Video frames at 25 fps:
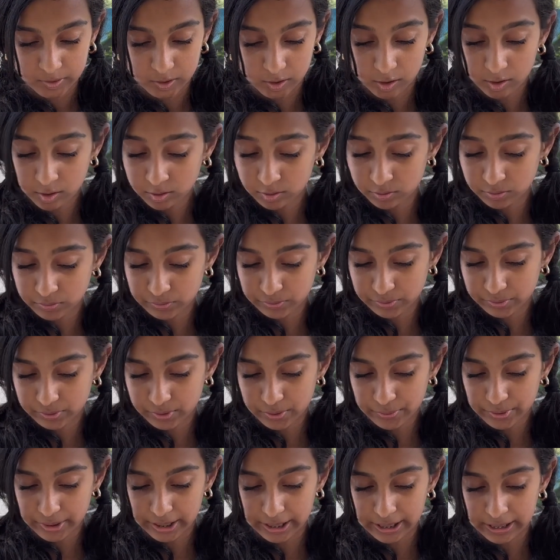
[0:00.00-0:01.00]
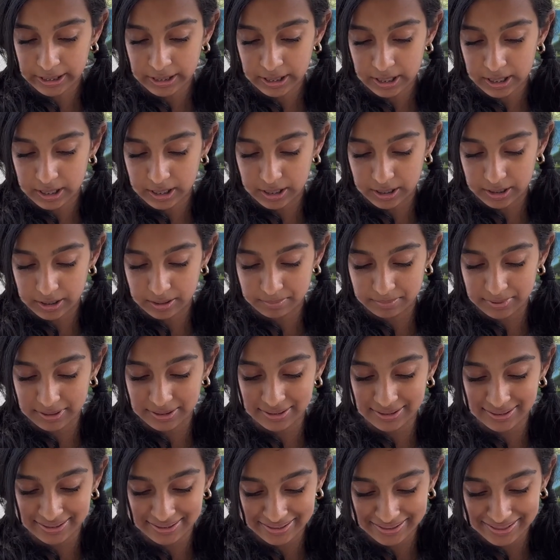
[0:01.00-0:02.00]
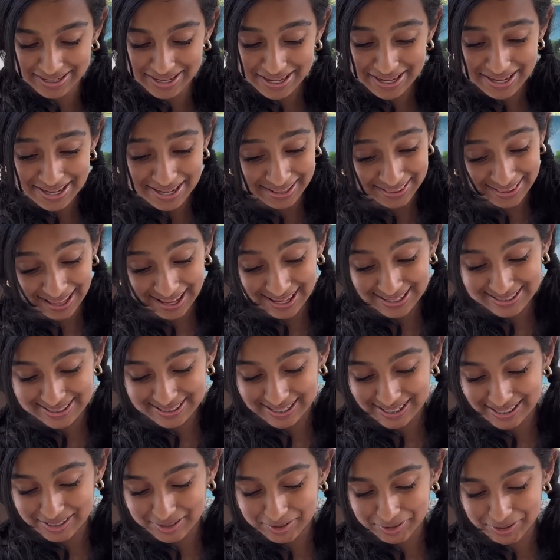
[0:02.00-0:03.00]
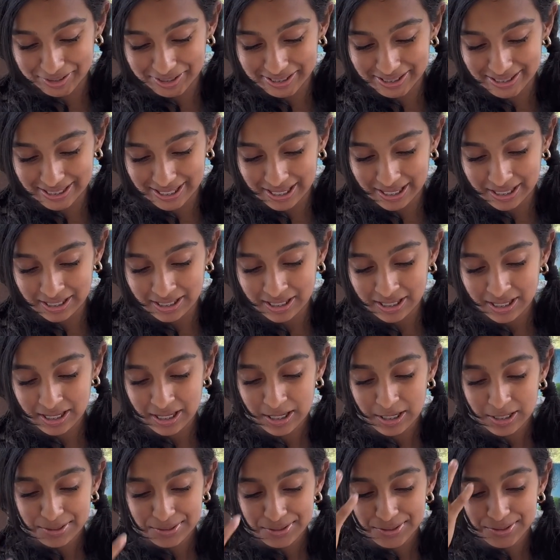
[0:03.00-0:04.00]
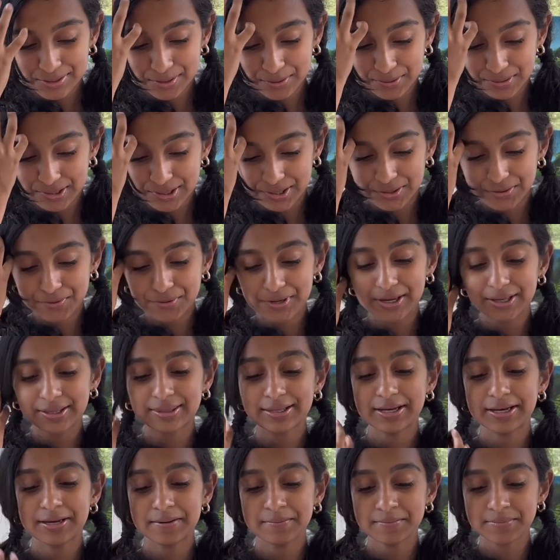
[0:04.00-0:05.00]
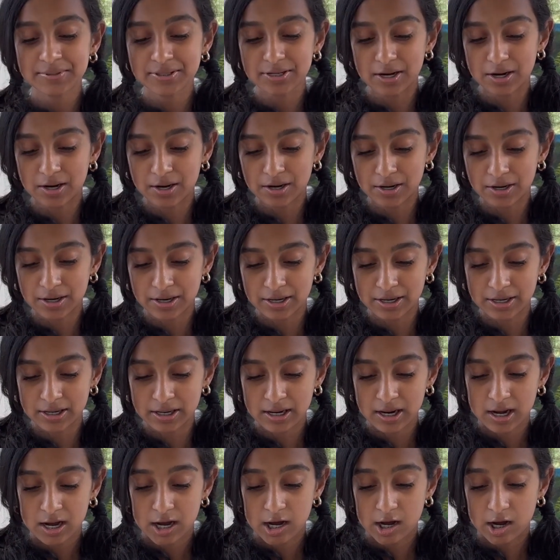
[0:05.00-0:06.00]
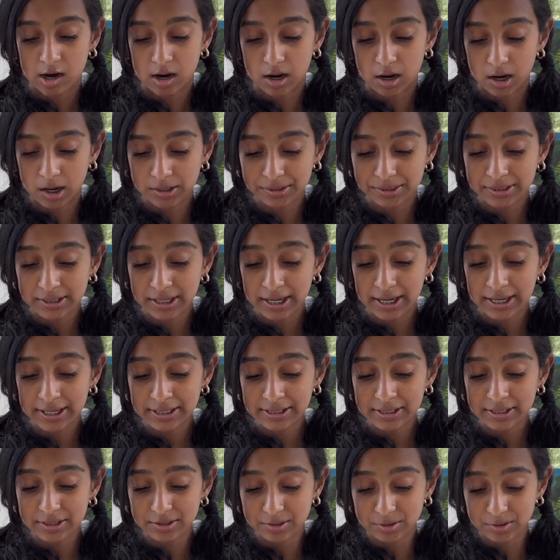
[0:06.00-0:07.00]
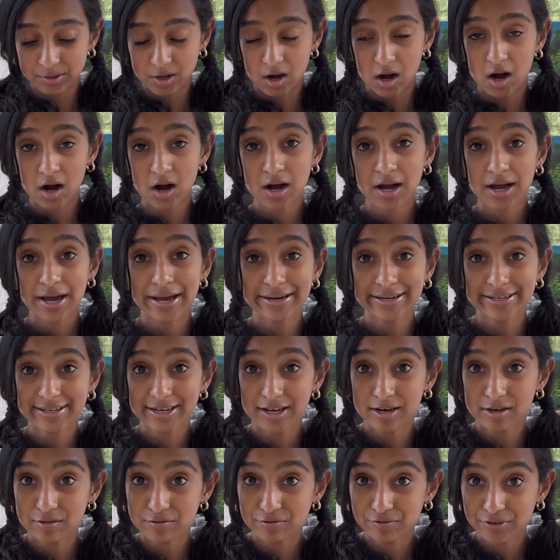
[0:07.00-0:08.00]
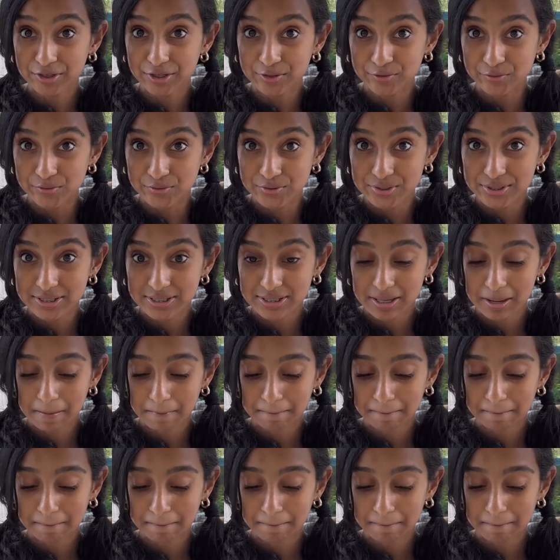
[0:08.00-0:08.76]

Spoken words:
Oh, okay. That's interesting. So the 3 themes are online, law, and confused.